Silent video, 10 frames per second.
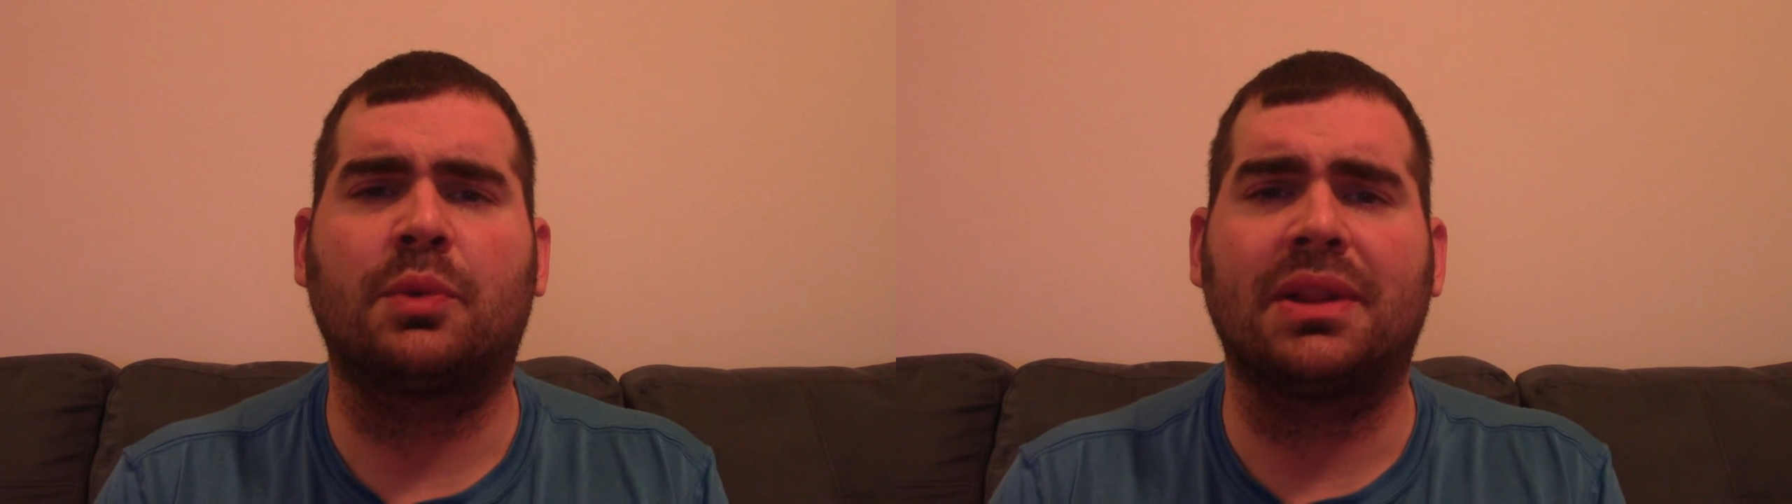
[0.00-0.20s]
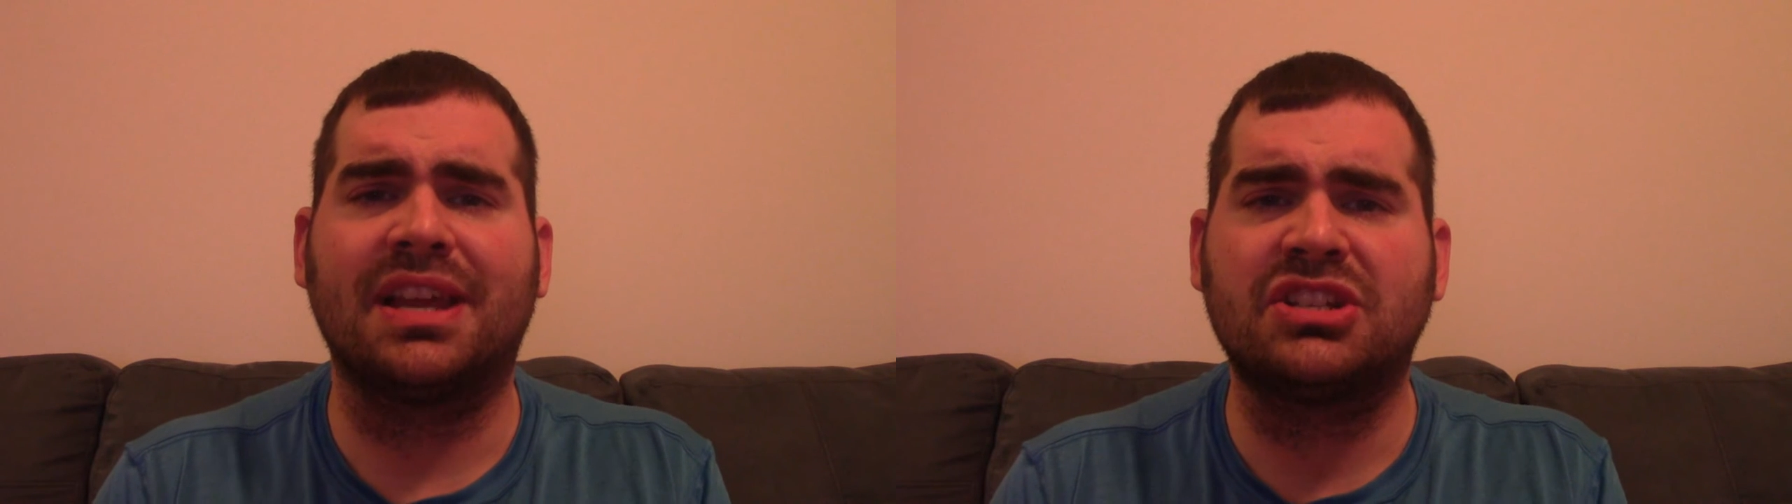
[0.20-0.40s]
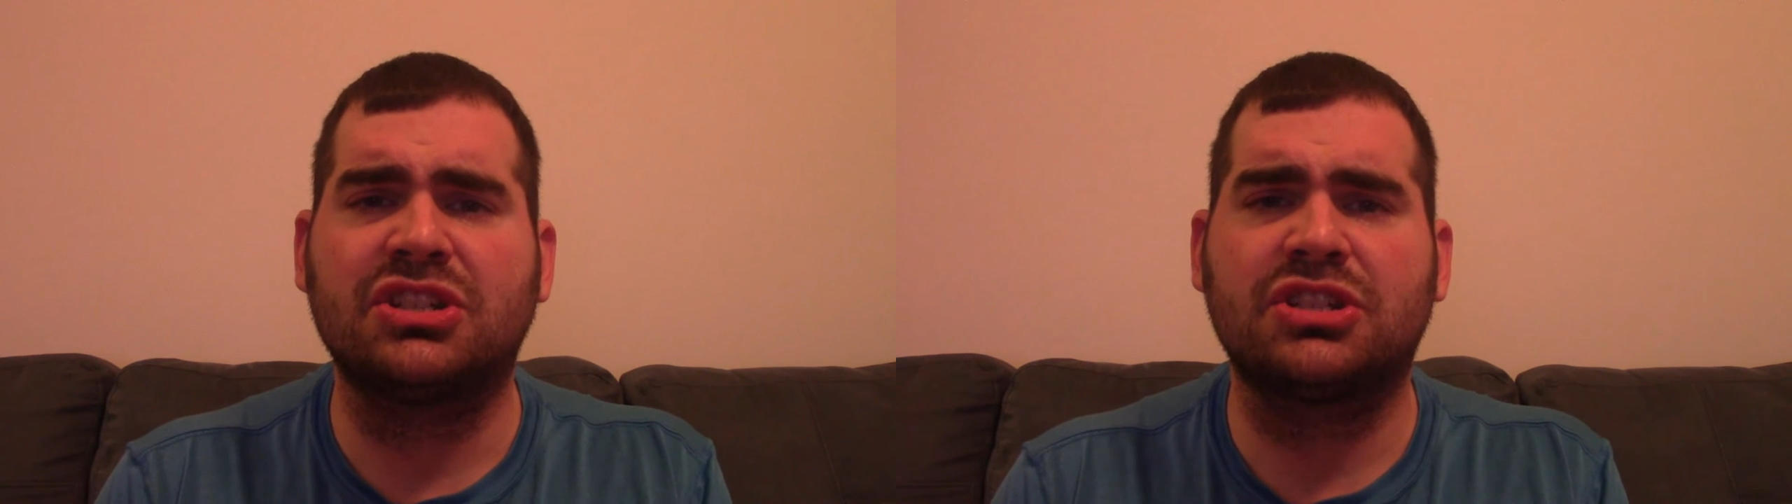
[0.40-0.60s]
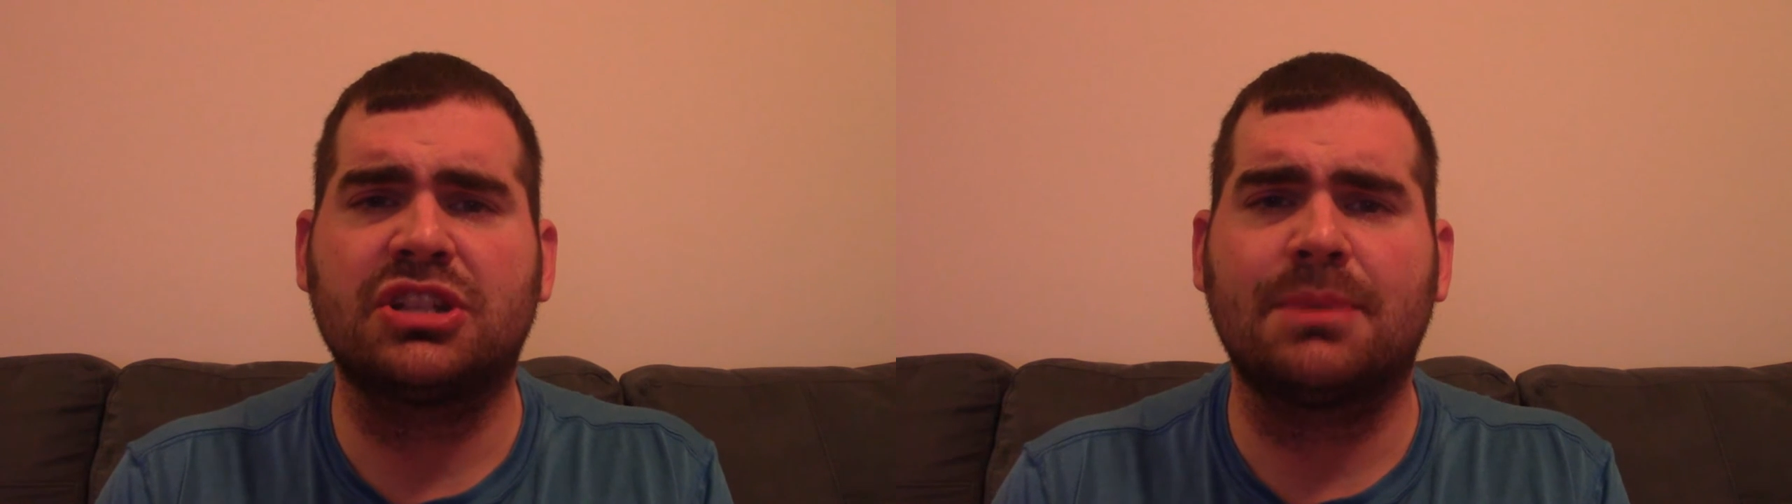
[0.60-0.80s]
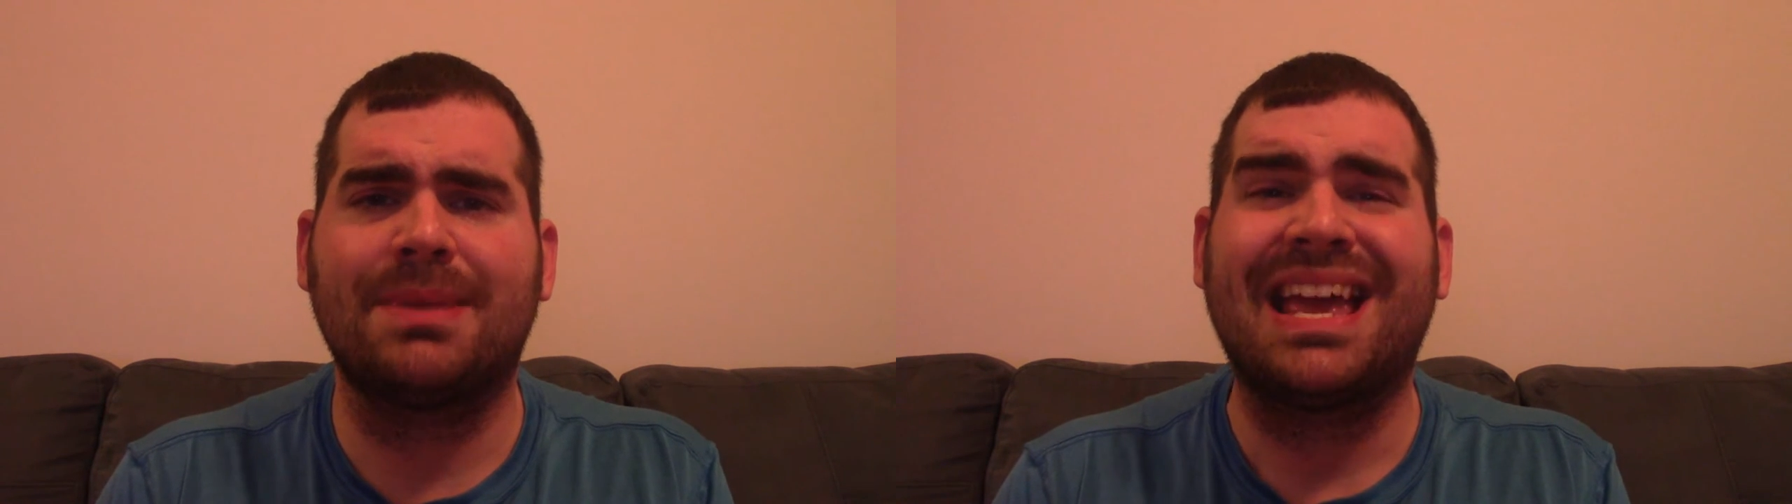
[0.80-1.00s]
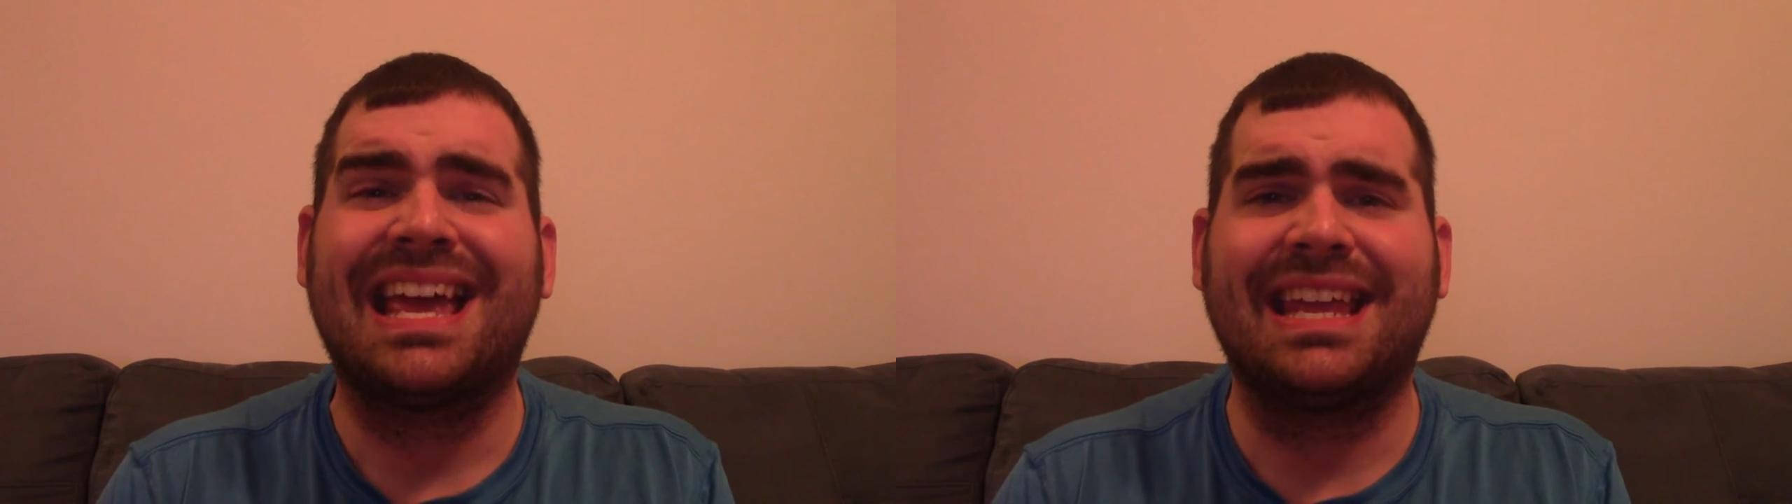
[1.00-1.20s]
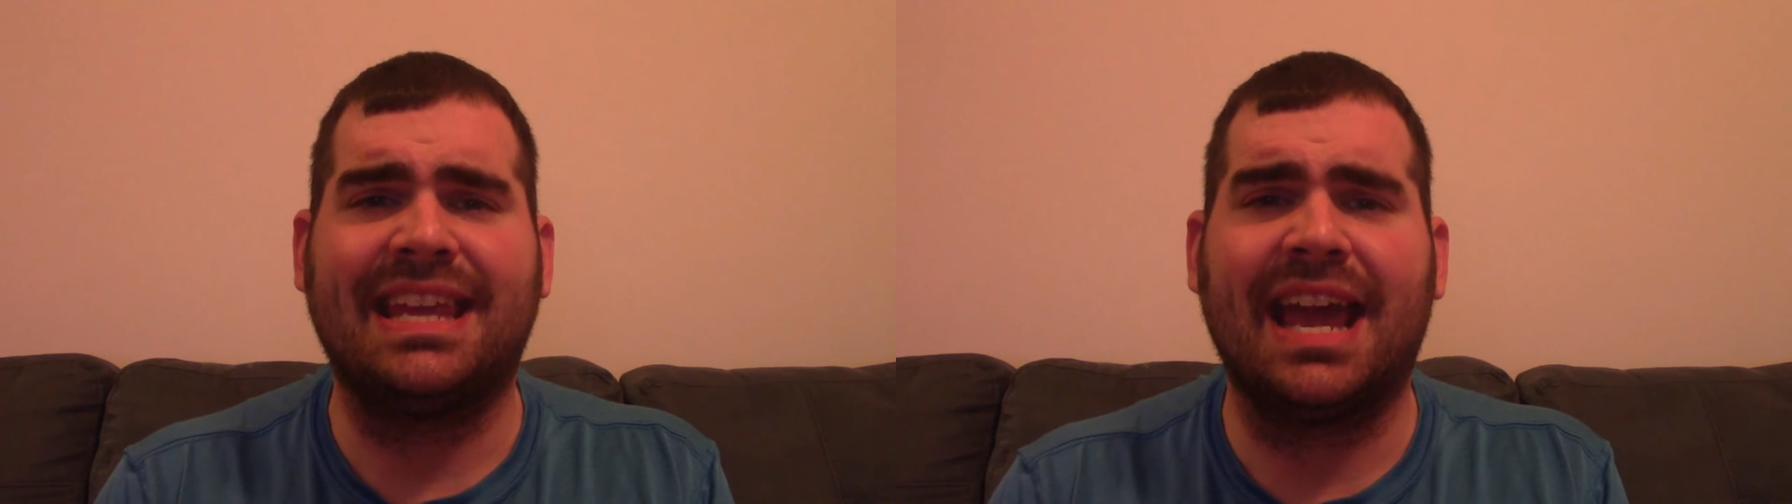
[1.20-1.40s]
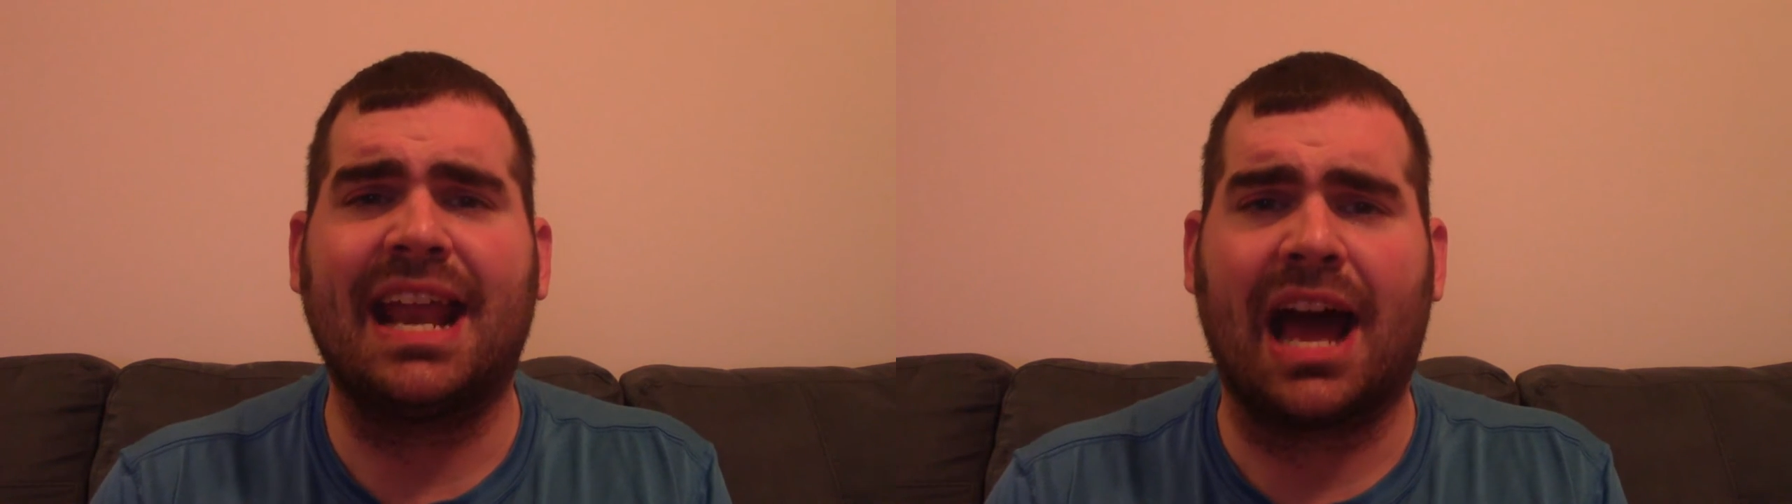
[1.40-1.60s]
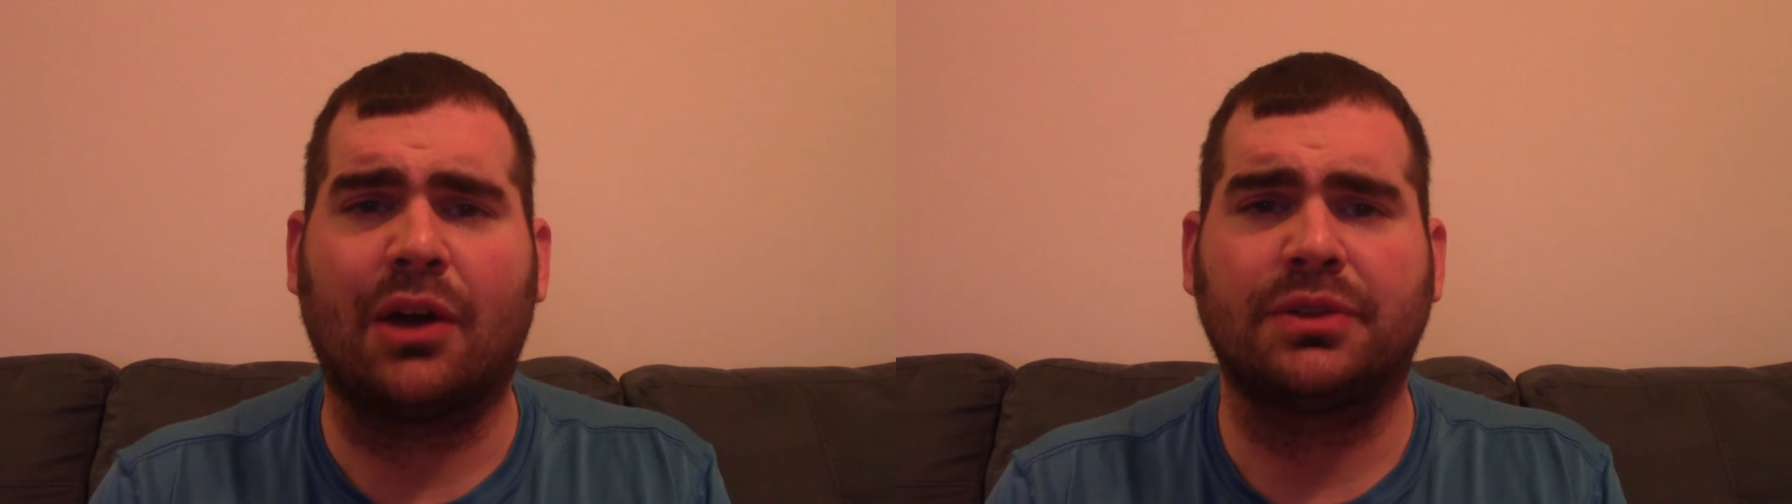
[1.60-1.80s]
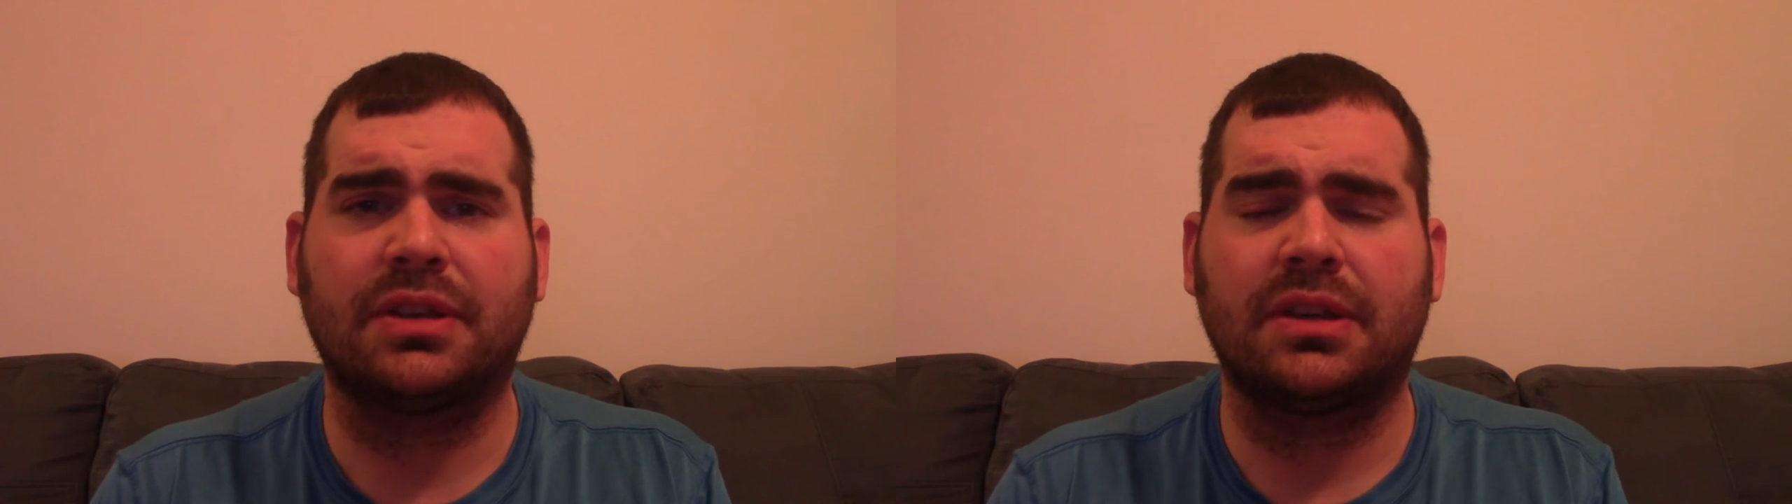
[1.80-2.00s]
relationship, get
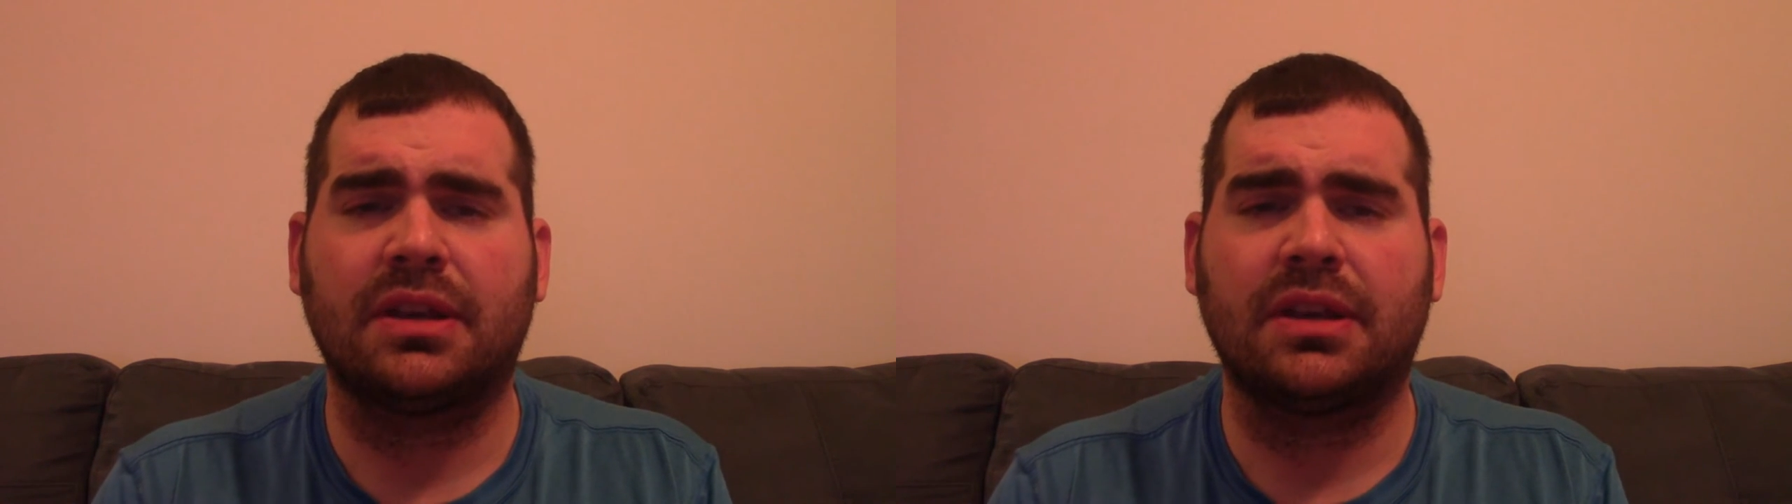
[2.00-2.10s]
out.